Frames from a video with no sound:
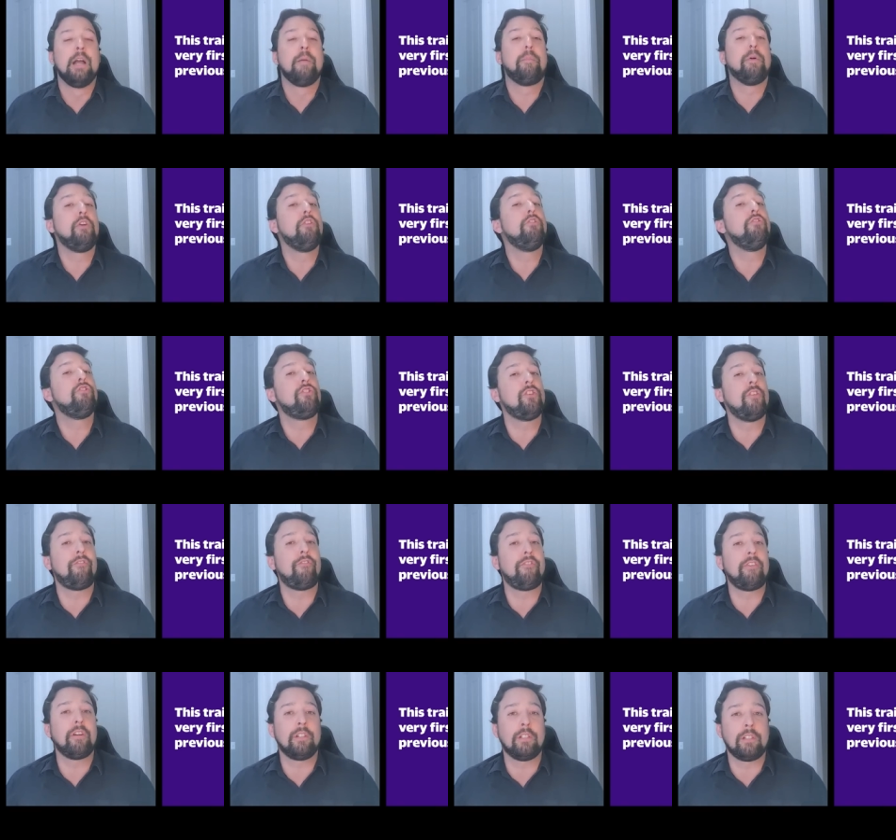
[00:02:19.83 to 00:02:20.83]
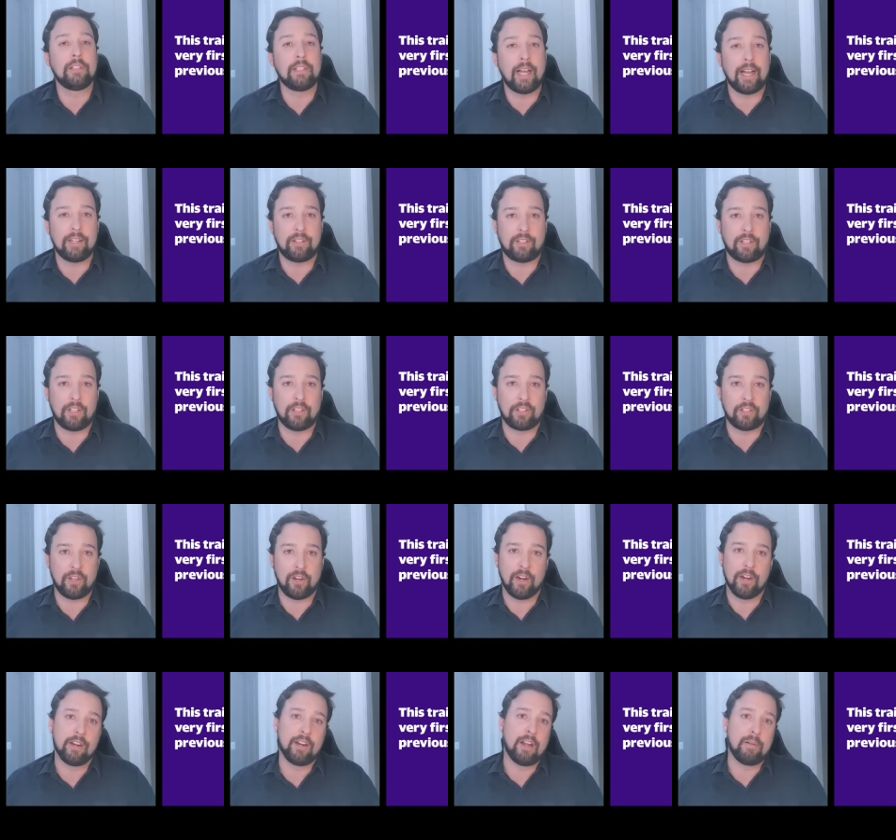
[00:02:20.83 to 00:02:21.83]
but you should feel less
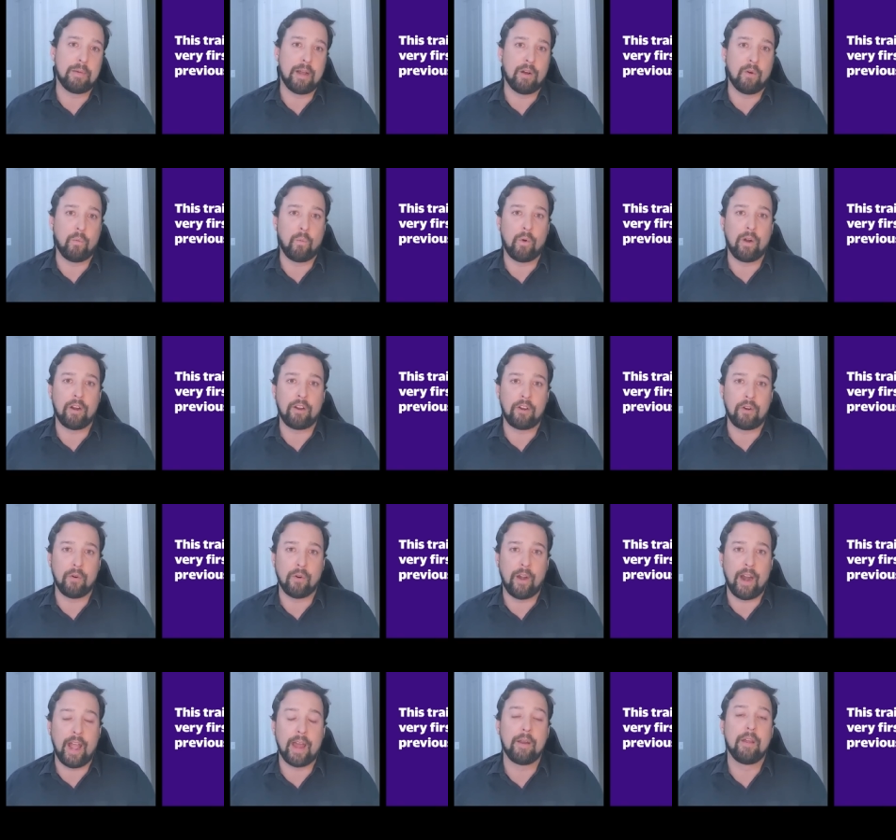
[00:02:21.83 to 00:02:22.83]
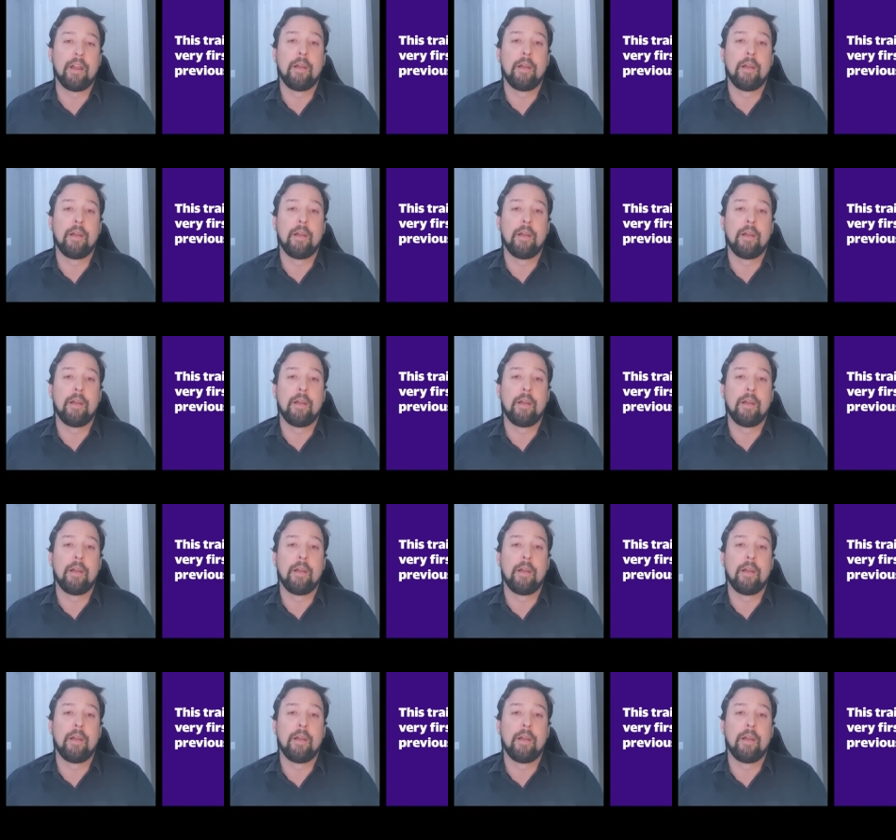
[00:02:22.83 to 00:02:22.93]
concerned about where you are at